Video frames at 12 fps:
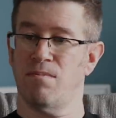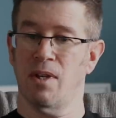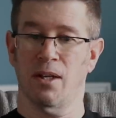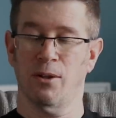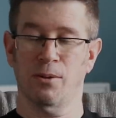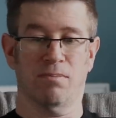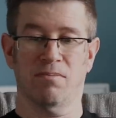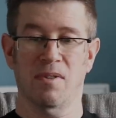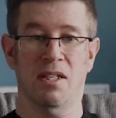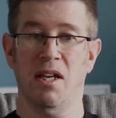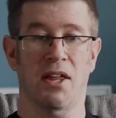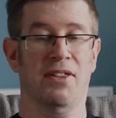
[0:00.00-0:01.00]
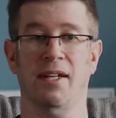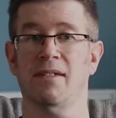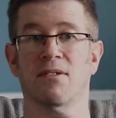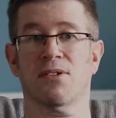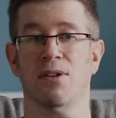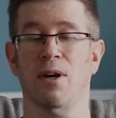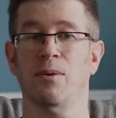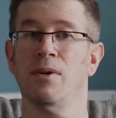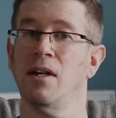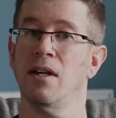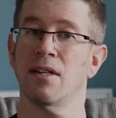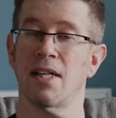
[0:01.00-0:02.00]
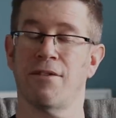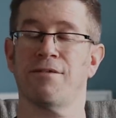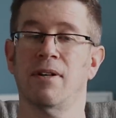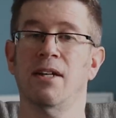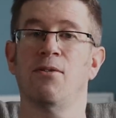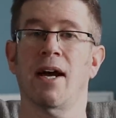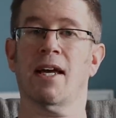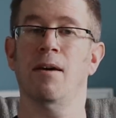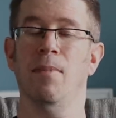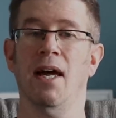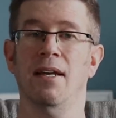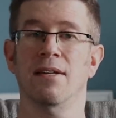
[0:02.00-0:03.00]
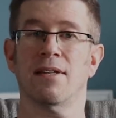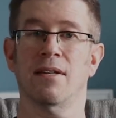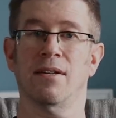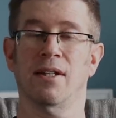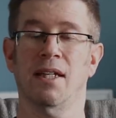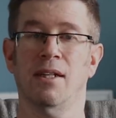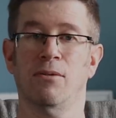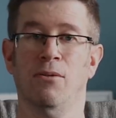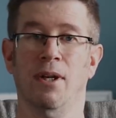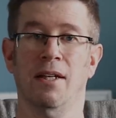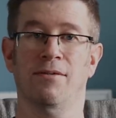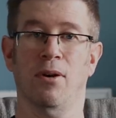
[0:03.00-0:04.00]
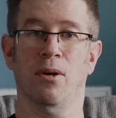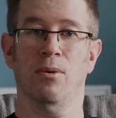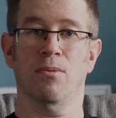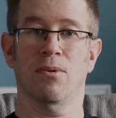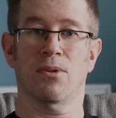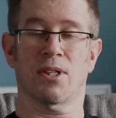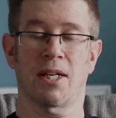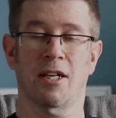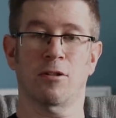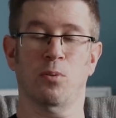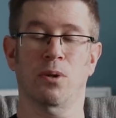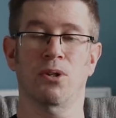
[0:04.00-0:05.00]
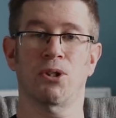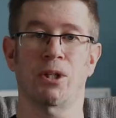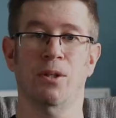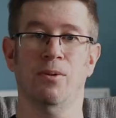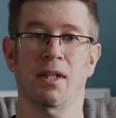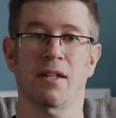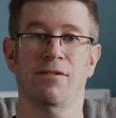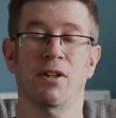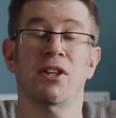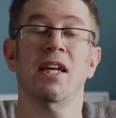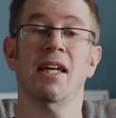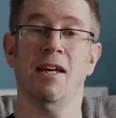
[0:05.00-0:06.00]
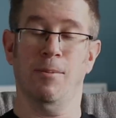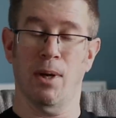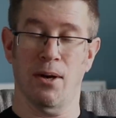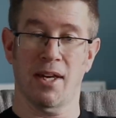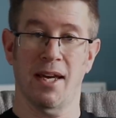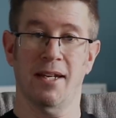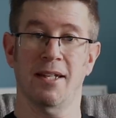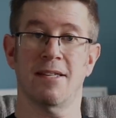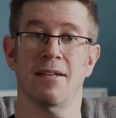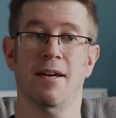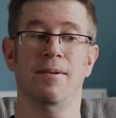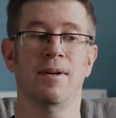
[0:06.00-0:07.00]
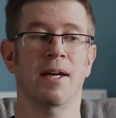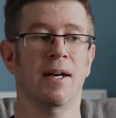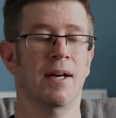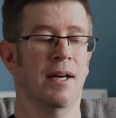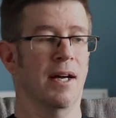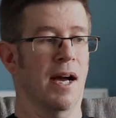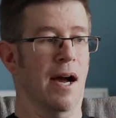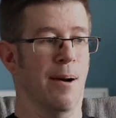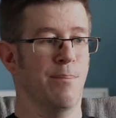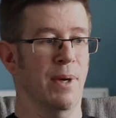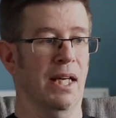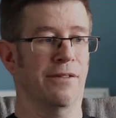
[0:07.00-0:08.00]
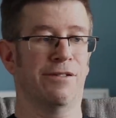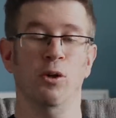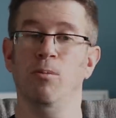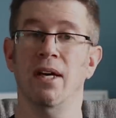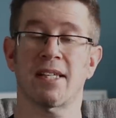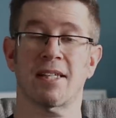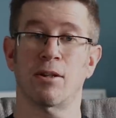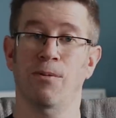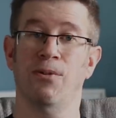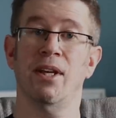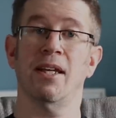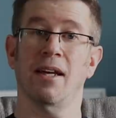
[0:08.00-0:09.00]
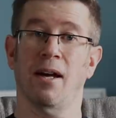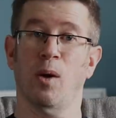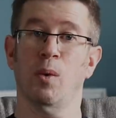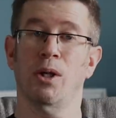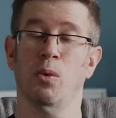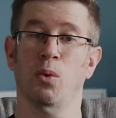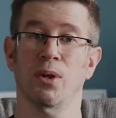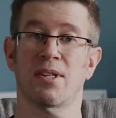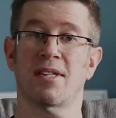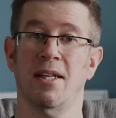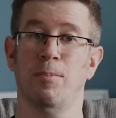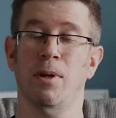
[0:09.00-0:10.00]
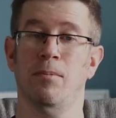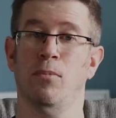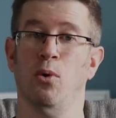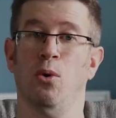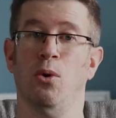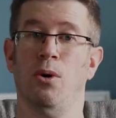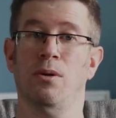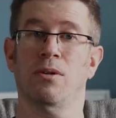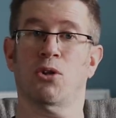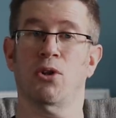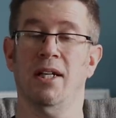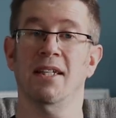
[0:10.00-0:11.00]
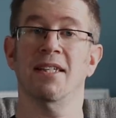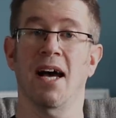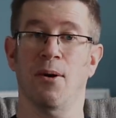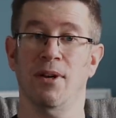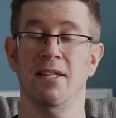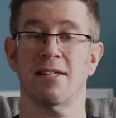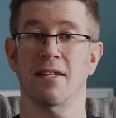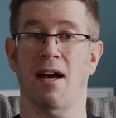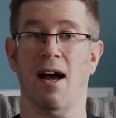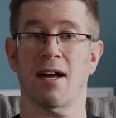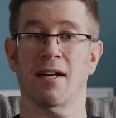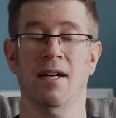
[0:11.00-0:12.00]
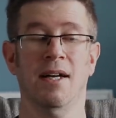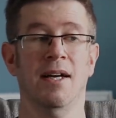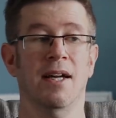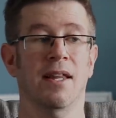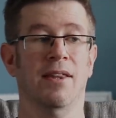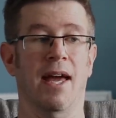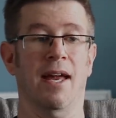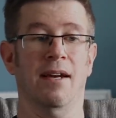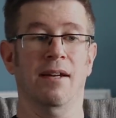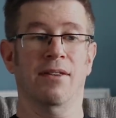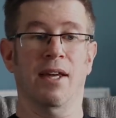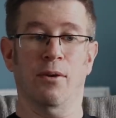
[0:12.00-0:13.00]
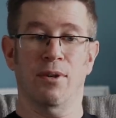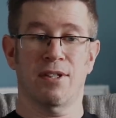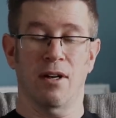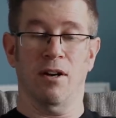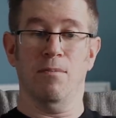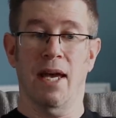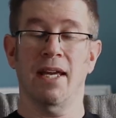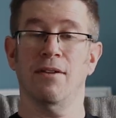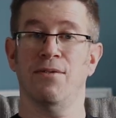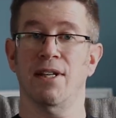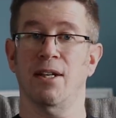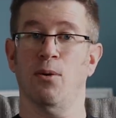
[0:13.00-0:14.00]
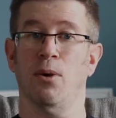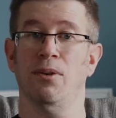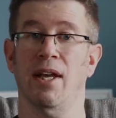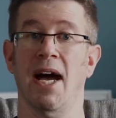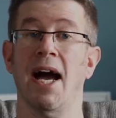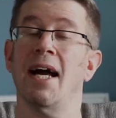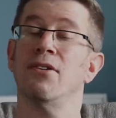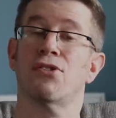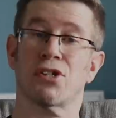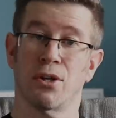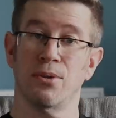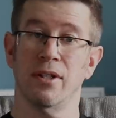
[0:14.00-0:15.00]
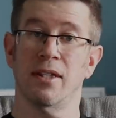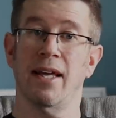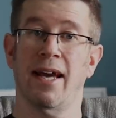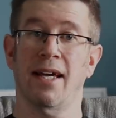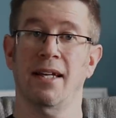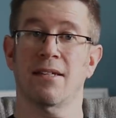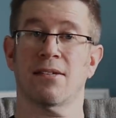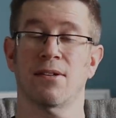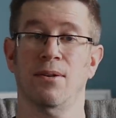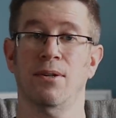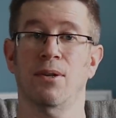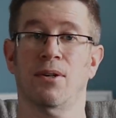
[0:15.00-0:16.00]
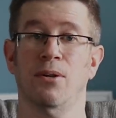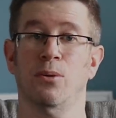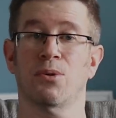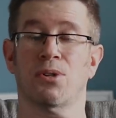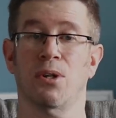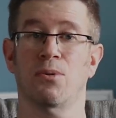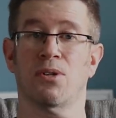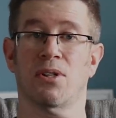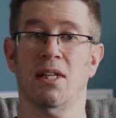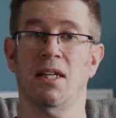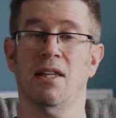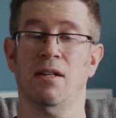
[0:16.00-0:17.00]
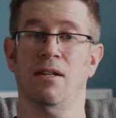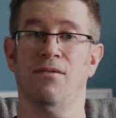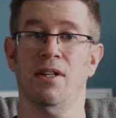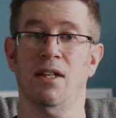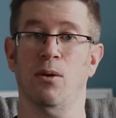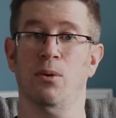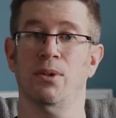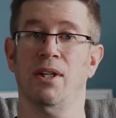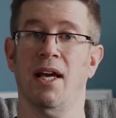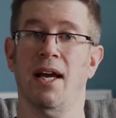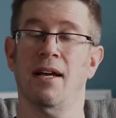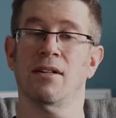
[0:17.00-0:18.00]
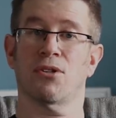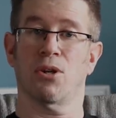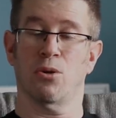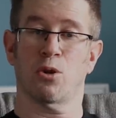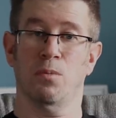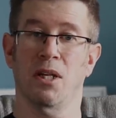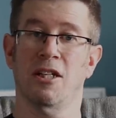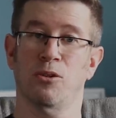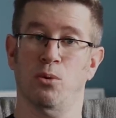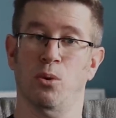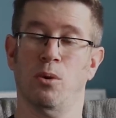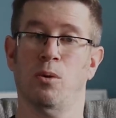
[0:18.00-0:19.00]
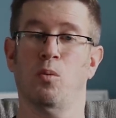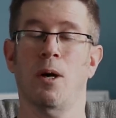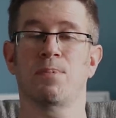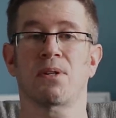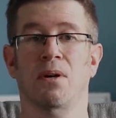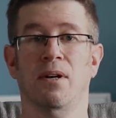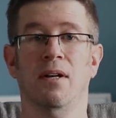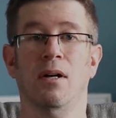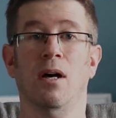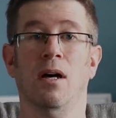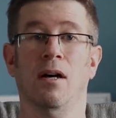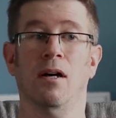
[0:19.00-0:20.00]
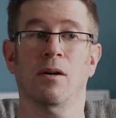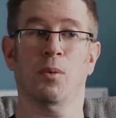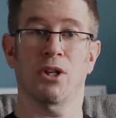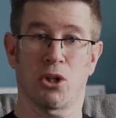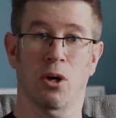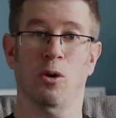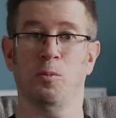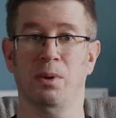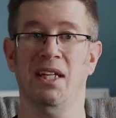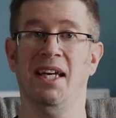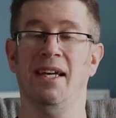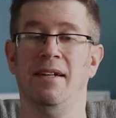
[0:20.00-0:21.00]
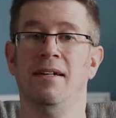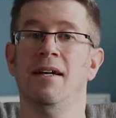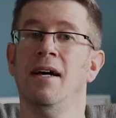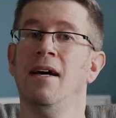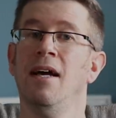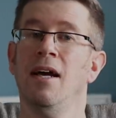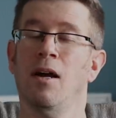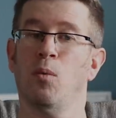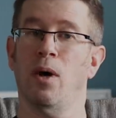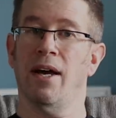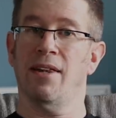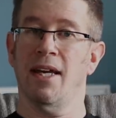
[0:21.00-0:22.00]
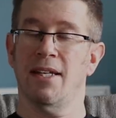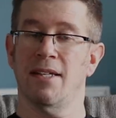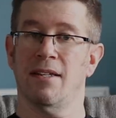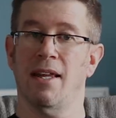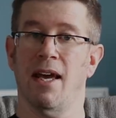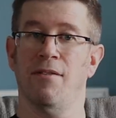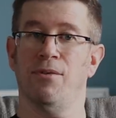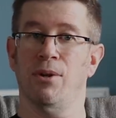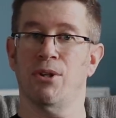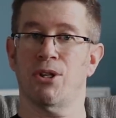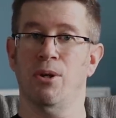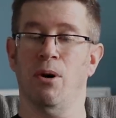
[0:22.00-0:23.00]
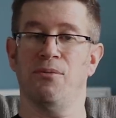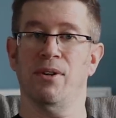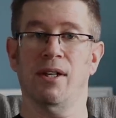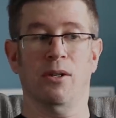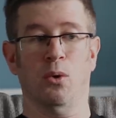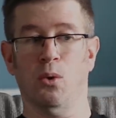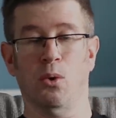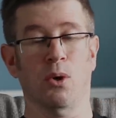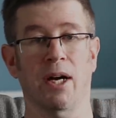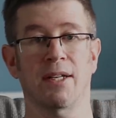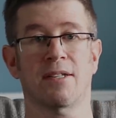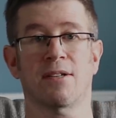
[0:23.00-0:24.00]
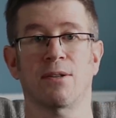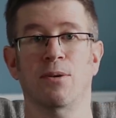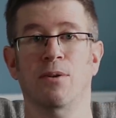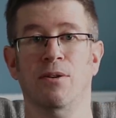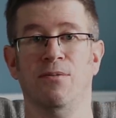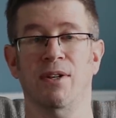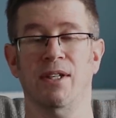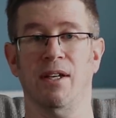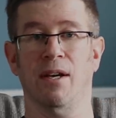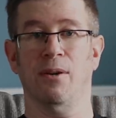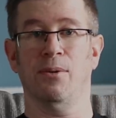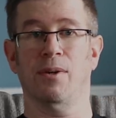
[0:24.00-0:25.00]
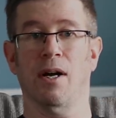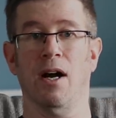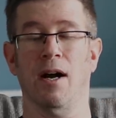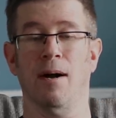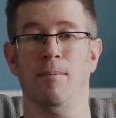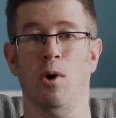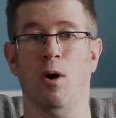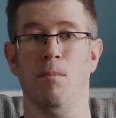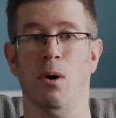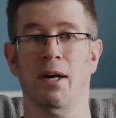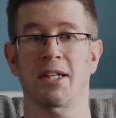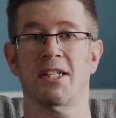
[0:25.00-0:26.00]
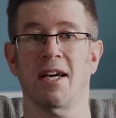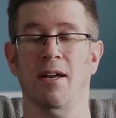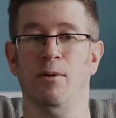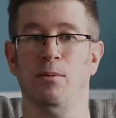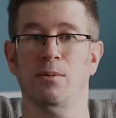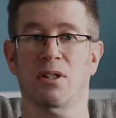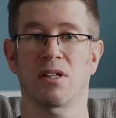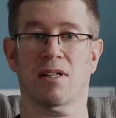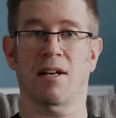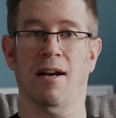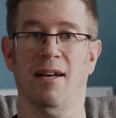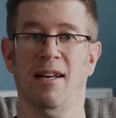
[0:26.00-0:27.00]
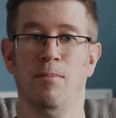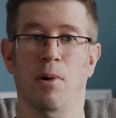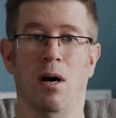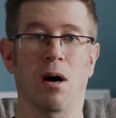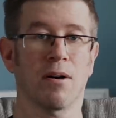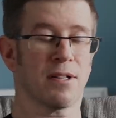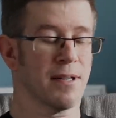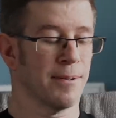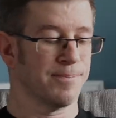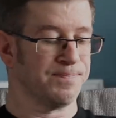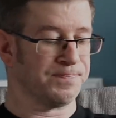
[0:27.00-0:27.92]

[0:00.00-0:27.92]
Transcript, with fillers: no nothing so definitely recommend the Revo Stage 1 tuning if you're thinking about getting it done. Um, if you missed the video and you want to see a bit more drilling down into that, then there is, I made a video on that and so did they. So you can also see the video on their social media or website, uh, which I'll be in, where they did their version of it, or head to the video um, on my channel, which is clearly marked.